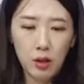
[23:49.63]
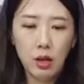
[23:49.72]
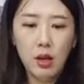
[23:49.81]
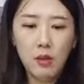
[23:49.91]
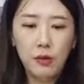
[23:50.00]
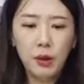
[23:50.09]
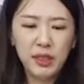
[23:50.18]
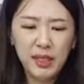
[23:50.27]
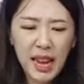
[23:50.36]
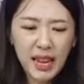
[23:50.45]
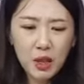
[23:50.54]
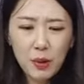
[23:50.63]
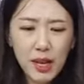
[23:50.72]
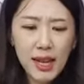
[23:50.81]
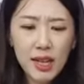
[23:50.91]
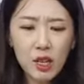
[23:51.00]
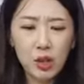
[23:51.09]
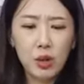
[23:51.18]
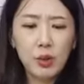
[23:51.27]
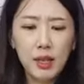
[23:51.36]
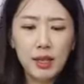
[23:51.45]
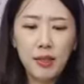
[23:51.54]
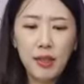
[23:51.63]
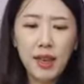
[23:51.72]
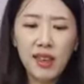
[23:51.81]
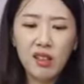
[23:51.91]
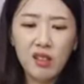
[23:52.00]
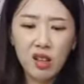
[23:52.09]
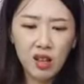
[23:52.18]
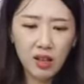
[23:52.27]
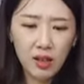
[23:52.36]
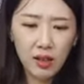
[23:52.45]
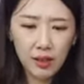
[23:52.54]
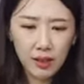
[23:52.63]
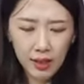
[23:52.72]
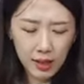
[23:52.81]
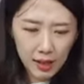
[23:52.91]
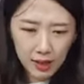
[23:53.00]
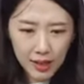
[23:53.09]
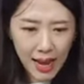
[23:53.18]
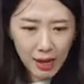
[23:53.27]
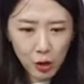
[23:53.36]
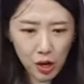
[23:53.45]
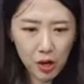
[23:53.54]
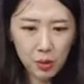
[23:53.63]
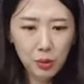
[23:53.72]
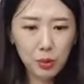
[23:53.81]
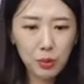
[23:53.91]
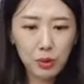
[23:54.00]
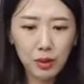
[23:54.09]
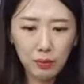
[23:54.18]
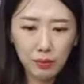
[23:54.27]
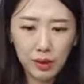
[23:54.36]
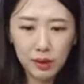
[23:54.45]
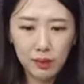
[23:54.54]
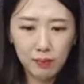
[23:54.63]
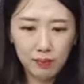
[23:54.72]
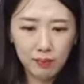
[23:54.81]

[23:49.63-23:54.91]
For sandwich or anything, nachos, because